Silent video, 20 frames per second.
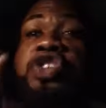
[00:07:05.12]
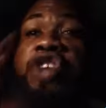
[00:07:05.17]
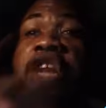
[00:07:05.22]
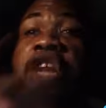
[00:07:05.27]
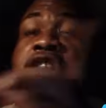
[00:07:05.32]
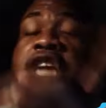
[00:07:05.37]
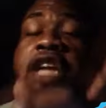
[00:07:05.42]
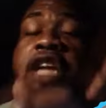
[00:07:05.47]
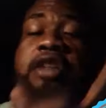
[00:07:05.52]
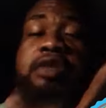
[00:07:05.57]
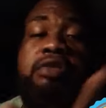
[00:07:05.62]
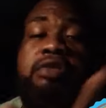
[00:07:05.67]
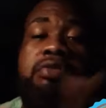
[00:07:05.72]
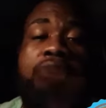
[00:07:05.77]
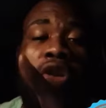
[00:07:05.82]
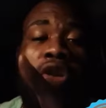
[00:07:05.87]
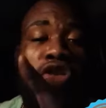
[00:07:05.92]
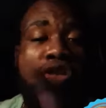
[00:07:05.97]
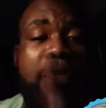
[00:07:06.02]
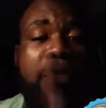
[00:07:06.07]
and that.
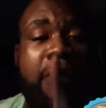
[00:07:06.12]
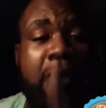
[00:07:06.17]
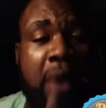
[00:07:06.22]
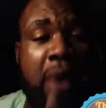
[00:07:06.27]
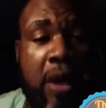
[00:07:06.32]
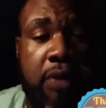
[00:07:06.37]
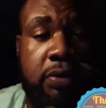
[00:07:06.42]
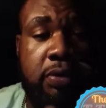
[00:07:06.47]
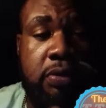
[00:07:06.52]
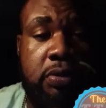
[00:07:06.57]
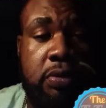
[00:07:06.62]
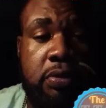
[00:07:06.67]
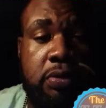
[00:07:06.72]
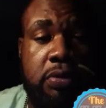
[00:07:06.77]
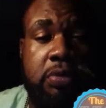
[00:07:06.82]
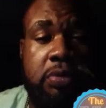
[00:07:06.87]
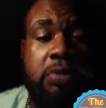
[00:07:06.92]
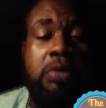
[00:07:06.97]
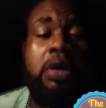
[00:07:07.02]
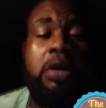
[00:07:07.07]
But remember,
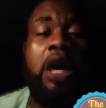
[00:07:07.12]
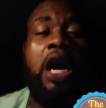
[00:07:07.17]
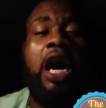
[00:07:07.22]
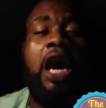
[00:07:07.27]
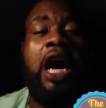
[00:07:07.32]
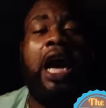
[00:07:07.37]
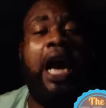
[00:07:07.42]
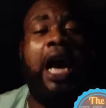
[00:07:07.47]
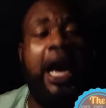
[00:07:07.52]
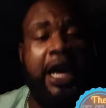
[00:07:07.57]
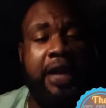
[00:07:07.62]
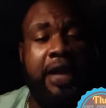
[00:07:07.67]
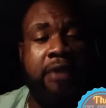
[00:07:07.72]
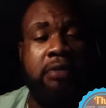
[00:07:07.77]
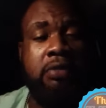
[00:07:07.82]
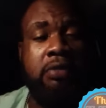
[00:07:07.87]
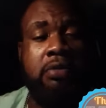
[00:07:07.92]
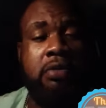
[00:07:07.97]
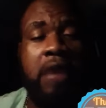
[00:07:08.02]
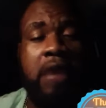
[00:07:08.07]
I
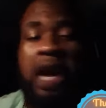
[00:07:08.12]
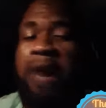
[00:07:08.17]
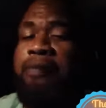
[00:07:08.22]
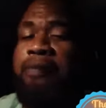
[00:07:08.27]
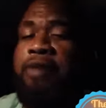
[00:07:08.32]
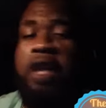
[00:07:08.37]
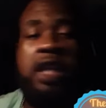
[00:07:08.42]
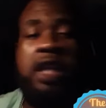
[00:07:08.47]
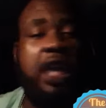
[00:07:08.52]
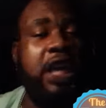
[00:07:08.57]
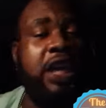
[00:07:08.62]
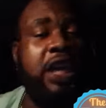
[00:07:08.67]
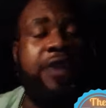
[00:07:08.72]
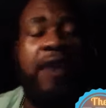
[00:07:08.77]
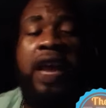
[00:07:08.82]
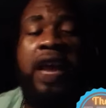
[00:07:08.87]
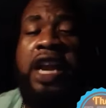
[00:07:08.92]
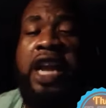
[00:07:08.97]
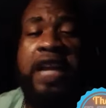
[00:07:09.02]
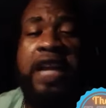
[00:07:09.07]
am not an
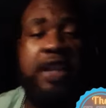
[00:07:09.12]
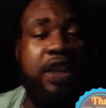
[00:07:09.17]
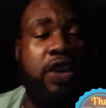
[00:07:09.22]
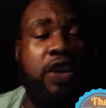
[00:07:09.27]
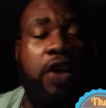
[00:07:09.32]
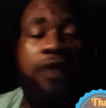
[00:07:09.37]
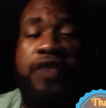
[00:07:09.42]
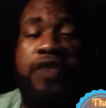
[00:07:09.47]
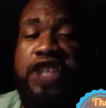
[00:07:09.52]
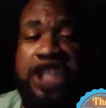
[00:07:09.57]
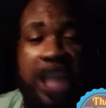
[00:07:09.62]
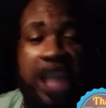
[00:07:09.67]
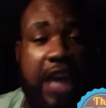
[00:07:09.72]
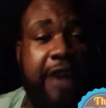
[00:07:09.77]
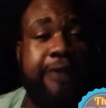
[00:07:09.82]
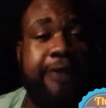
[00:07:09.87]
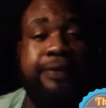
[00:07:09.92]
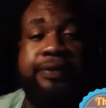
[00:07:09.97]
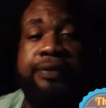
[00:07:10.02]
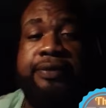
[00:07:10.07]
elected official.
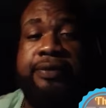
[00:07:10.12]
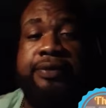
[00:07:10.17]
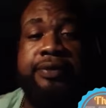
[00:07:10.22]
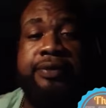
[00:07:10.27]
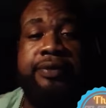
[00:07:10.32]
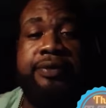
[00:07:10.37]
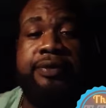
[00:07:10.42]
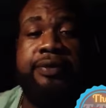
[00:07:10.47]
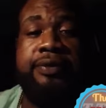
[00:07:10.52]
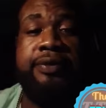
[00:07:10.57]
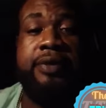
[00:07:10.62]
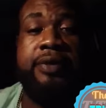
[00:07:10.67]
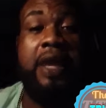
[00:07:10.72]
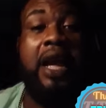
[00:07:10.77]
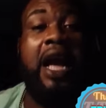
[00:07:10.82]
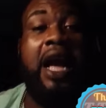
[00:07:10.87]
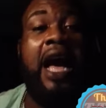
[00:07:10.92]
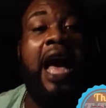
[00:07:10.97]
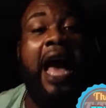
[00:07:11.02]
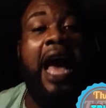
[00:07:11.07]

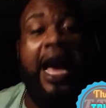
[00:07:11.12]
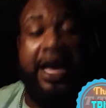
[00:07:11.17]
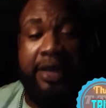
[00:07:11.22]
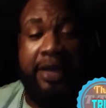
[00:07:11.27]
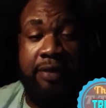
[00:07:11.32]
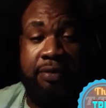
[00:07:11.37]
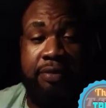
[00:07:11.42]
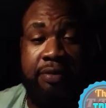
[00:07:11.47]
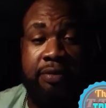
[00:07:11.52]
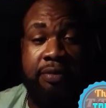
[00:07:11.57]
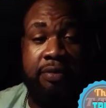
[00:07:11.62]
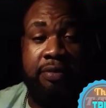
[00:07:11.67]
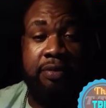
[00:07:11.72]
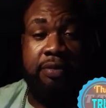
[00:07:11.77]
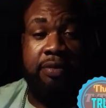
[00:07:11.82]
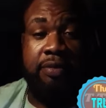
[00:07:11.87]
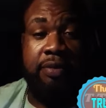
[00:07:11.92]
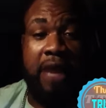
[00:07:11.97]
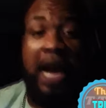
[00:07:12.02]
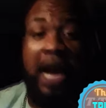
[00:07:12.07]
I
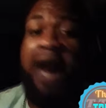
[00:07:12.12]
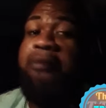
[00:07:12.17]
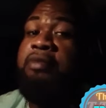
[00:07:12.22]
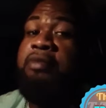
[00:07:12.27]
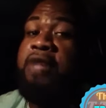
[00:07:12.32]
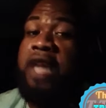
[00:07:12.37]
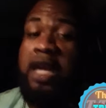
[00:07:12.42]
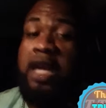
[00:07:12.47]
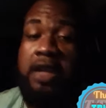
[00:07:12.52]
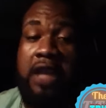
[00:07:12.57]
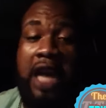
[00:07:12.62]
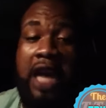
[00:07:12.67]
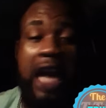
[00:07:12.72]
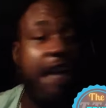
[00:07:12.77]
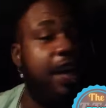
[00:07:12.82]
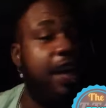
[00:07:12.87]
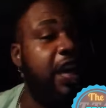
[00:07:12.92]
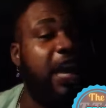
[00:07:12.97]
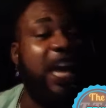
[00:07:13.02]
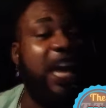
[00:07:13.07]
am not
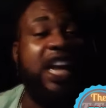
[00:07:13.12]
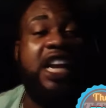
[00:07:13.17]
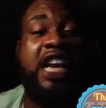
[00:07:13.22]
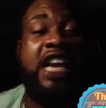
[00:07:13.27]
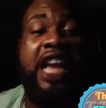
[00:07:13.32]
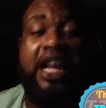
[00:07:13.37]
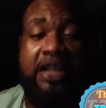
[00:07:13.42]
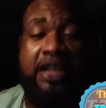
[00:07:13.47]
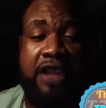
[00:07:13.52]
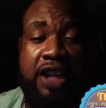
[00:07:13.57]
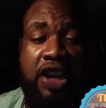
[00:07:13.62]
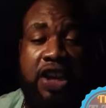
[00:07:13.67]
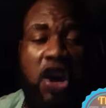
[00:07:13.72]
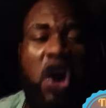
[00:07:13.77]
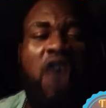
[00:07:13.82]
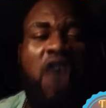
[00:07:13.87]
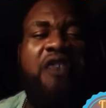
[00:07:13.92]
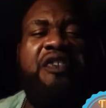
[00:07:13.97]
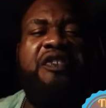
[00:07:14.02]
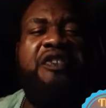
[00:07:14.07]
an elected
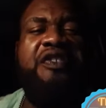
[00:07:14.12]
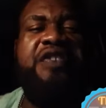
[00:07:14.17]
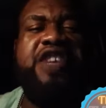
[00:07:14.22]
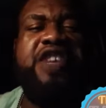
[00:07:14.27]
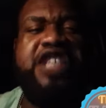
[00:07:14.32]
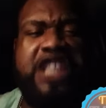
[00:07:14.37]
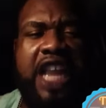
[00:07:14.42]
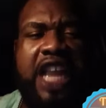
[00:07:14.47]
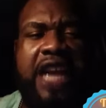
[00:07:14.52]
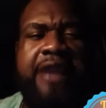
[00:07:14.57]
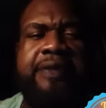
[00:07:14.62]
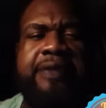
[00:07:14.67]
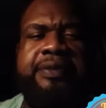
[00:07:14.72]
official.